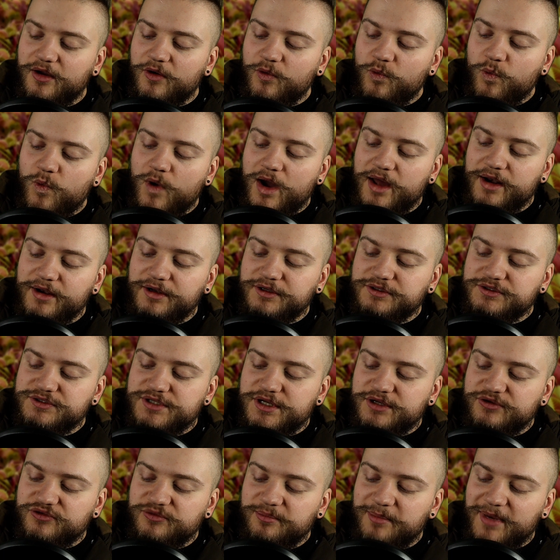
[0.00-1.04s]
One
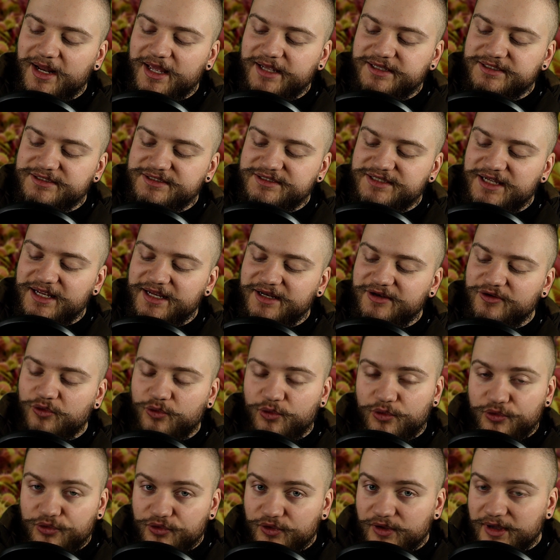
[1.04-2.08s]
such place in
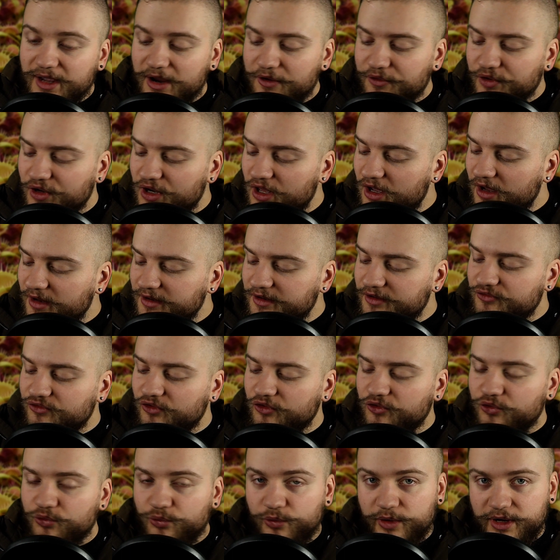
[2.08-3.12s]
North Carolina's
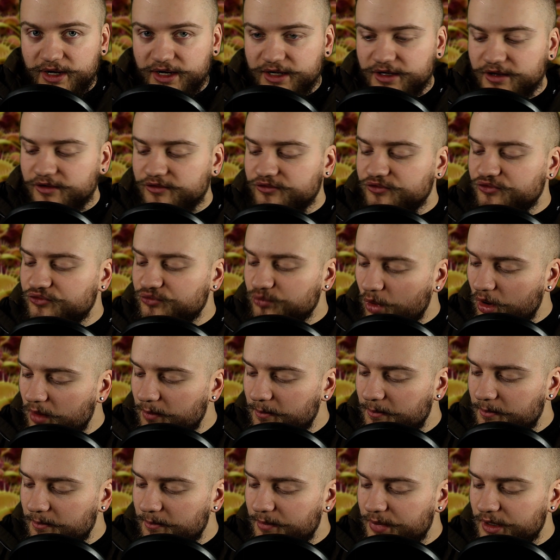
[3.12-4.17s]
Green
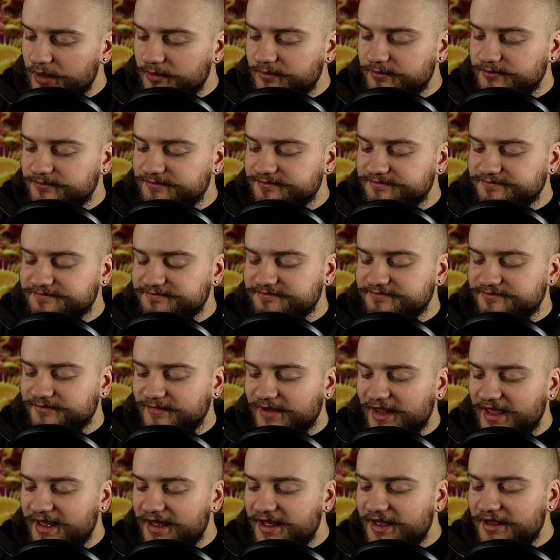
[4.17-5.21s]
Swamp.
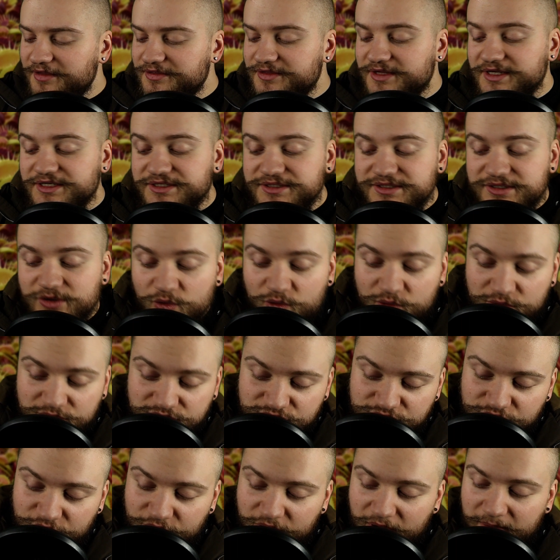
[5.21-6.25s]
There
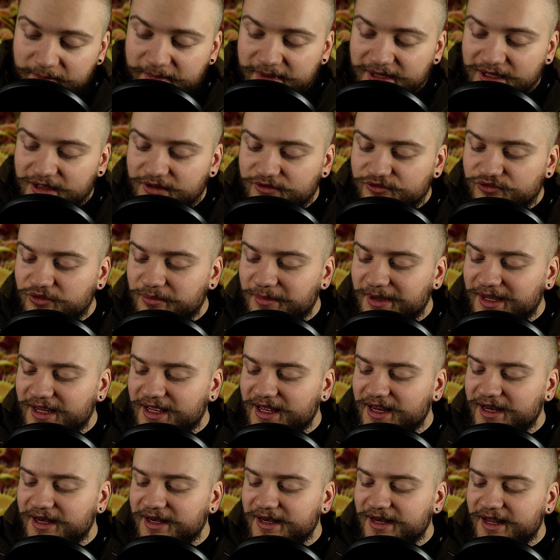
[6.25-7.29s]
also appears to be
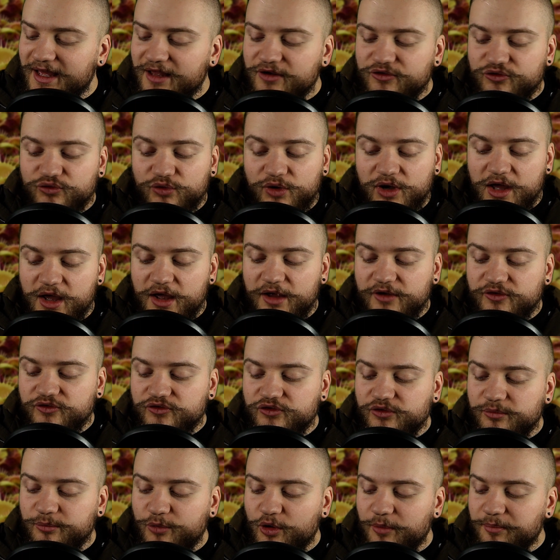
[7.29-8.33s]
a
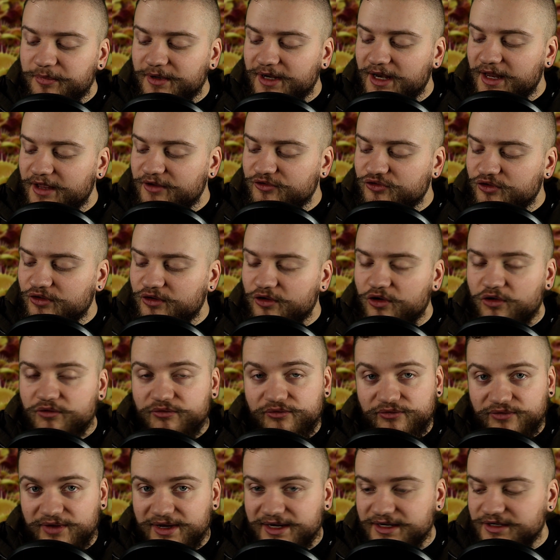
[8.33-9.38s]
naturalized population of
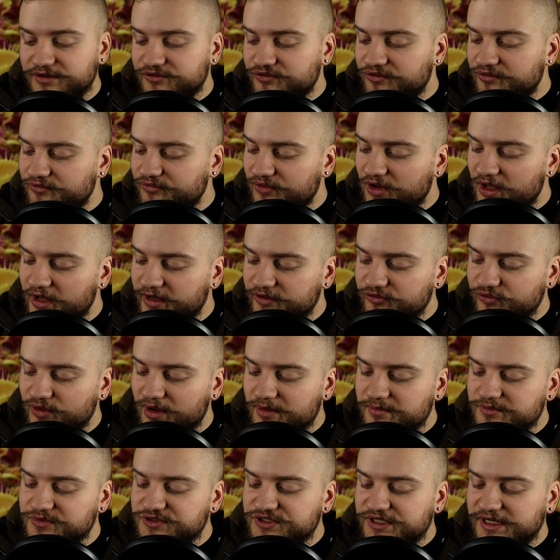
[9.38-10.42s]
Venus
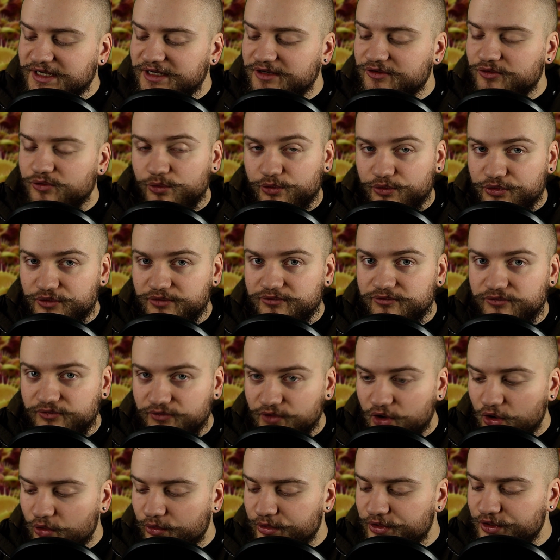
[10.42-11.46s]
flytraps in northern
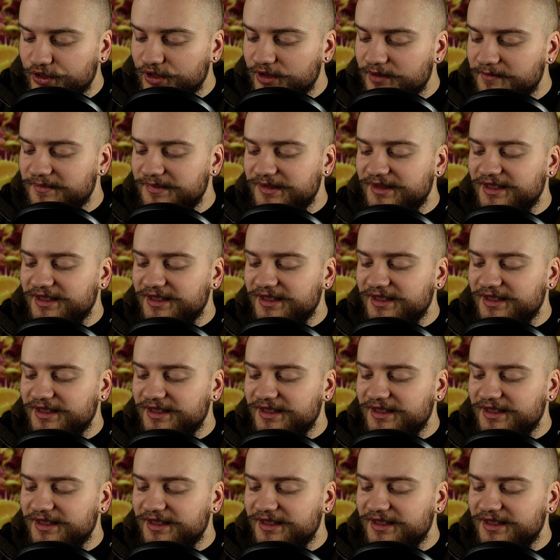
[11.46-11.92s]
Florida,